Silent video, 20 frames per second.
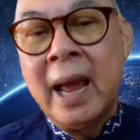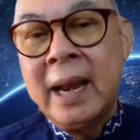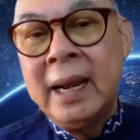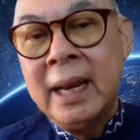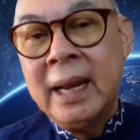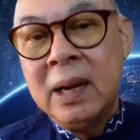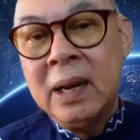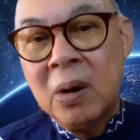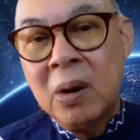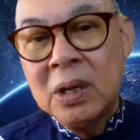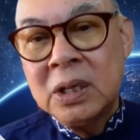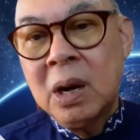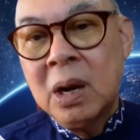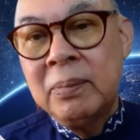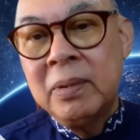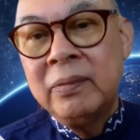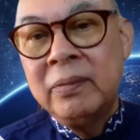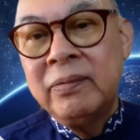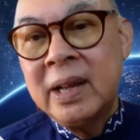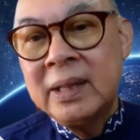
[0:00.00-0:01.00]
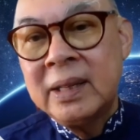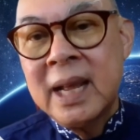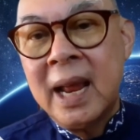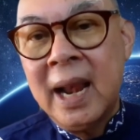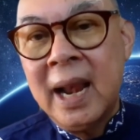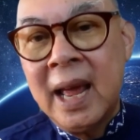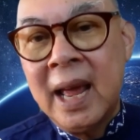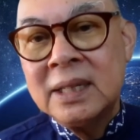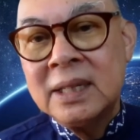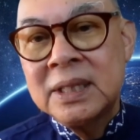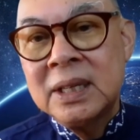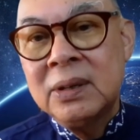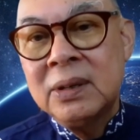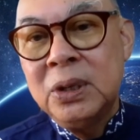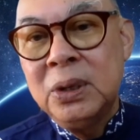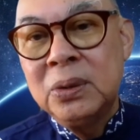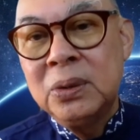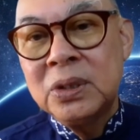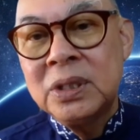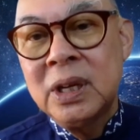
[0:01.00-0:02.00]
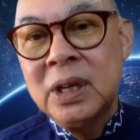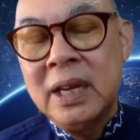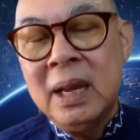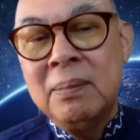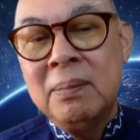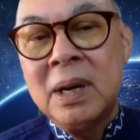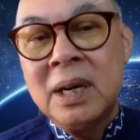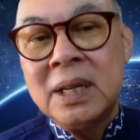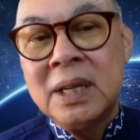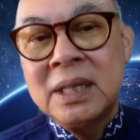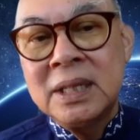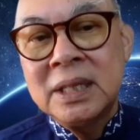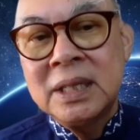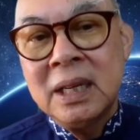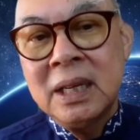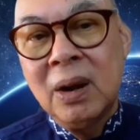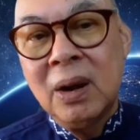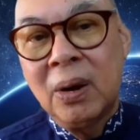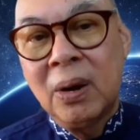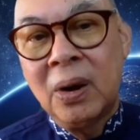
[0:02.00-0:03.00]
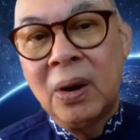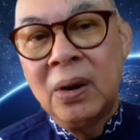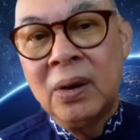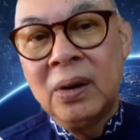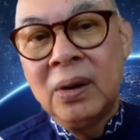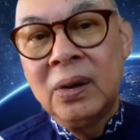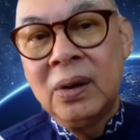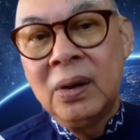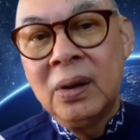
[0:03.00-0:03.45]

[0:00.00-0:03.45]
And then on top of that, Thailand still use the emergency law.